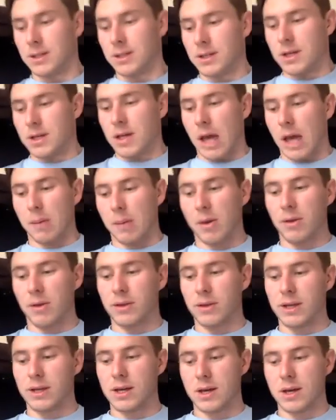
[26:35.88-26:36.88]
how about
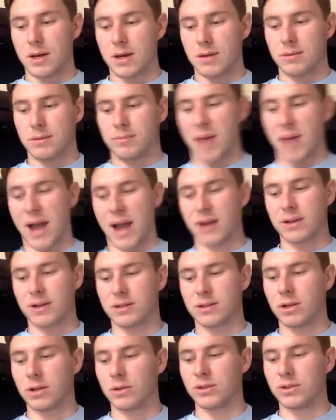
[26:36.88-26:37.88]
the Packers
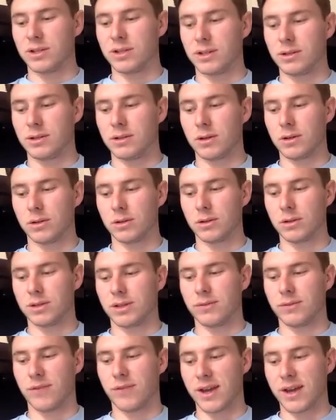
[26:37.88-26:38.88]
hosting
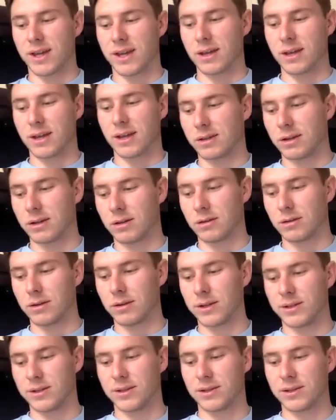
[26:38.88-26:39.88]
the Vikings here?
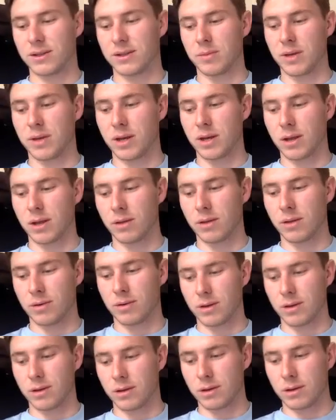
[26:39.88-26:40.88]
This could be another
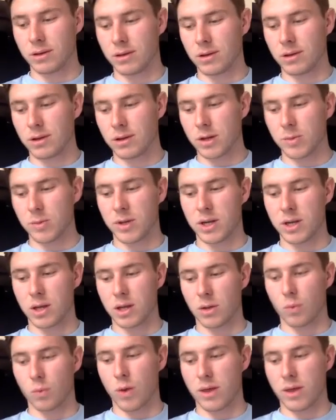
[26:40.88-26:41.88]

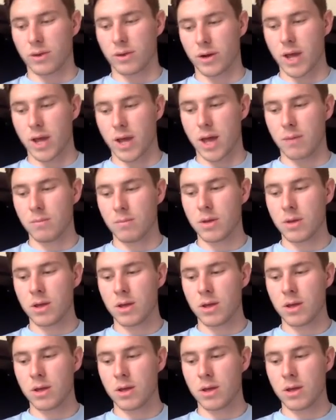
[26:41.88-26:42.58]
weather game.